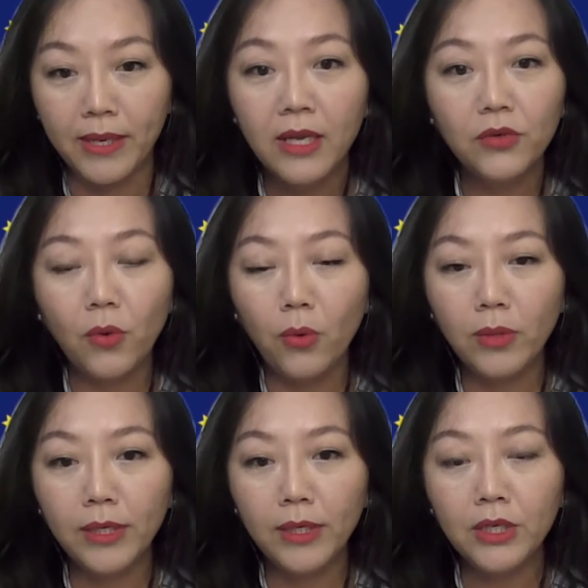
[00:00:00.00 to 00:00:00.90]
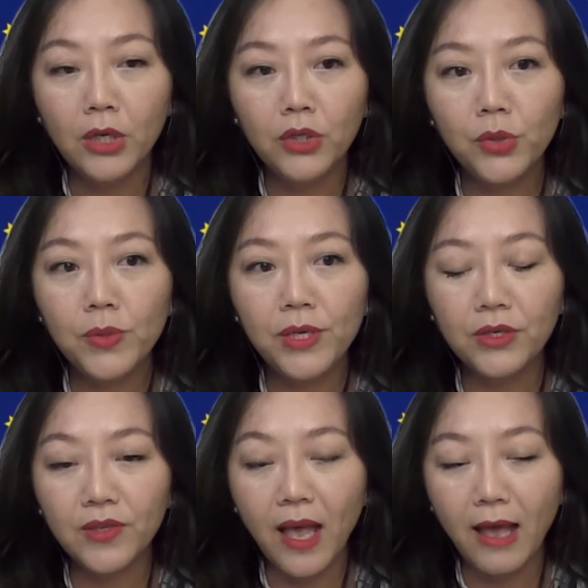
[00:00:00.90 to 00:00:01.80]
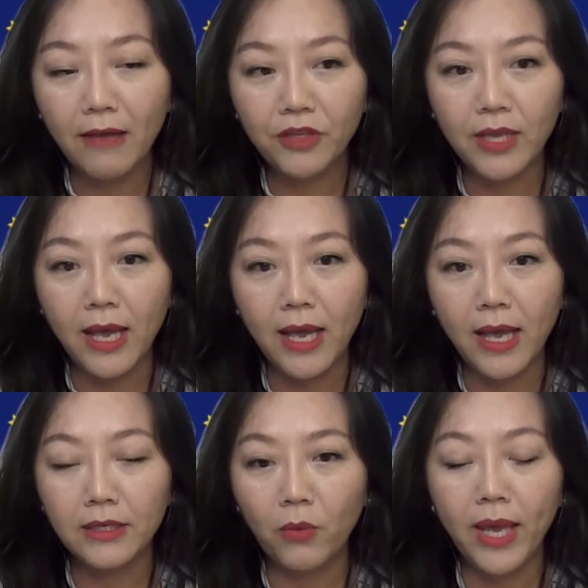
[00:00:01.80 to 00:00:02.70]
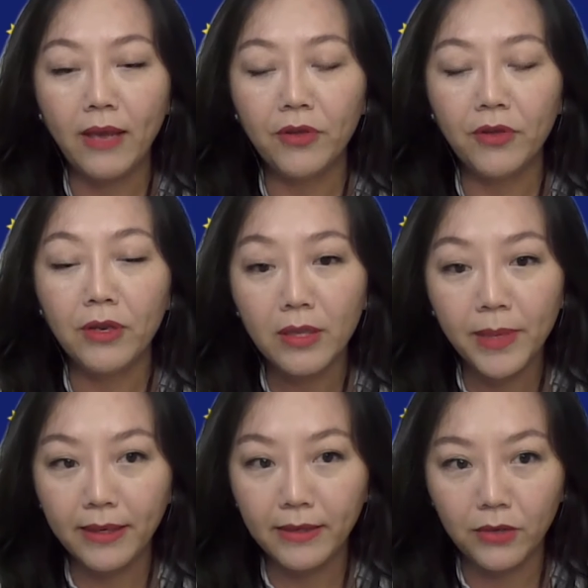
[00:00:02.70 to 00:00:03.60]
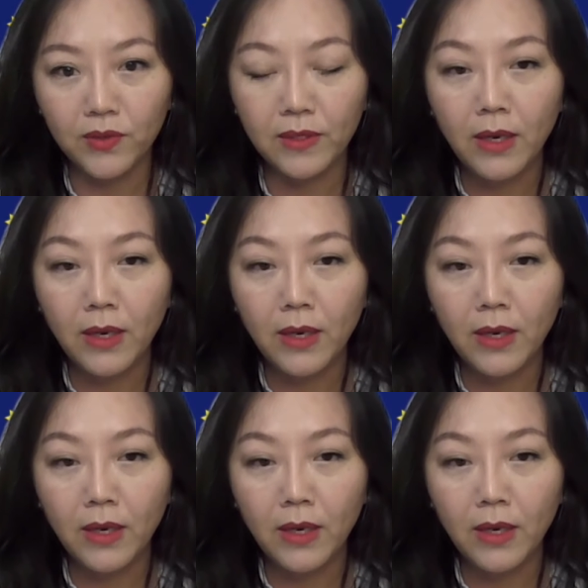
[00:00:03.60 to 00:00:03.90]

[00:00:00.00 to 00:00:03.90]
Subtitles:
So only 2 years after that, we have another big news.